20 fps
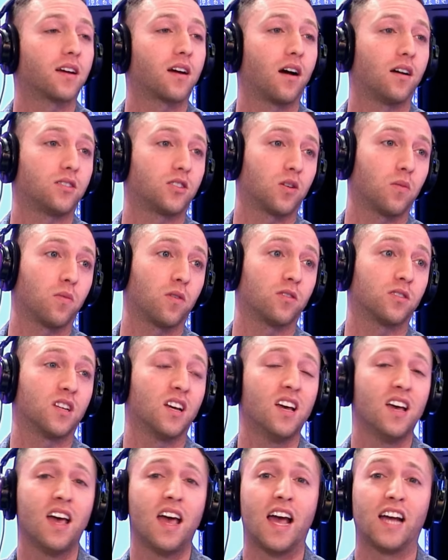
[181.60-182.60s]
customers.
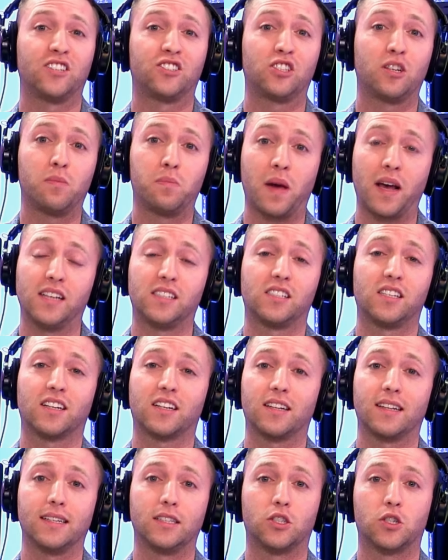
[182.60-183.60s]
And she
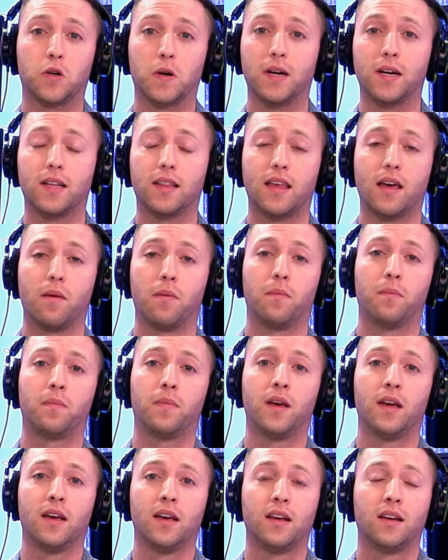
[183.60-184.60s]
basically treated them
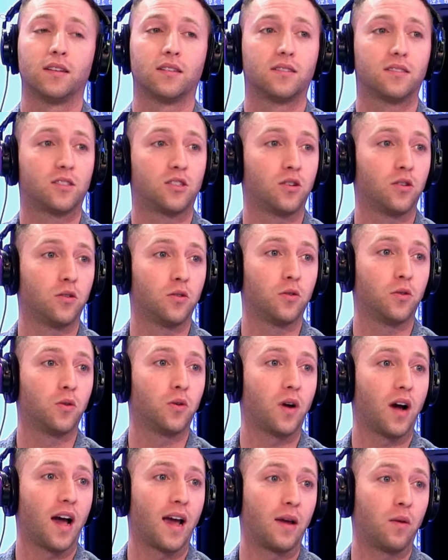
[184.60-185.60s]

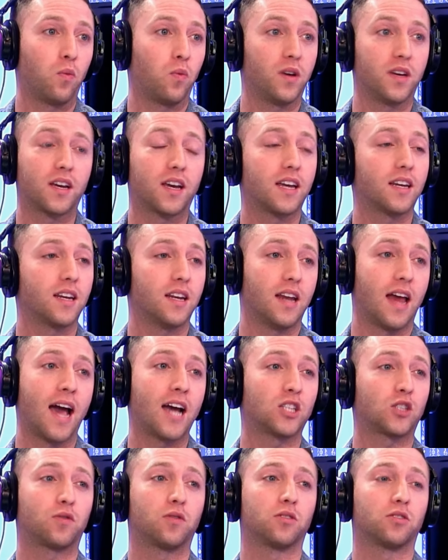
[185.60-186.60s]
to a weekend in
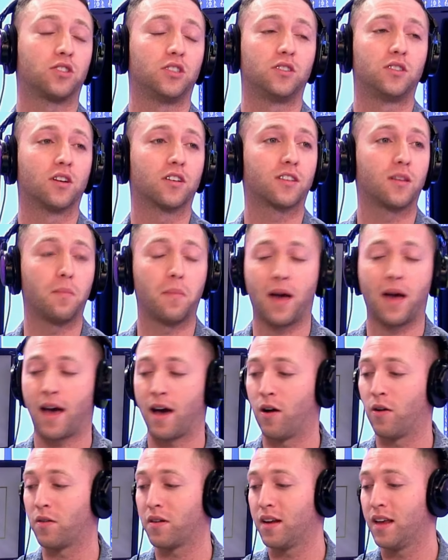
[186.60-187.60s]
Nashville. She took them
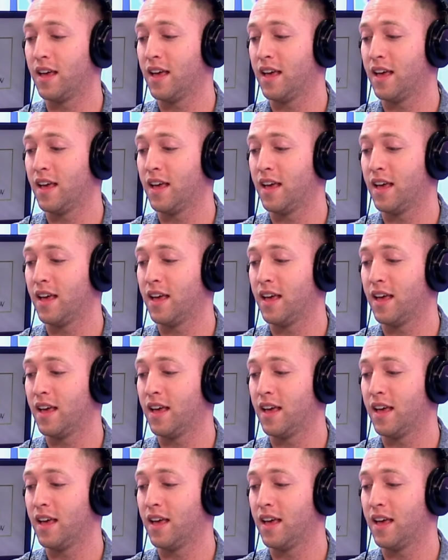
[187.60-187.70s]
out.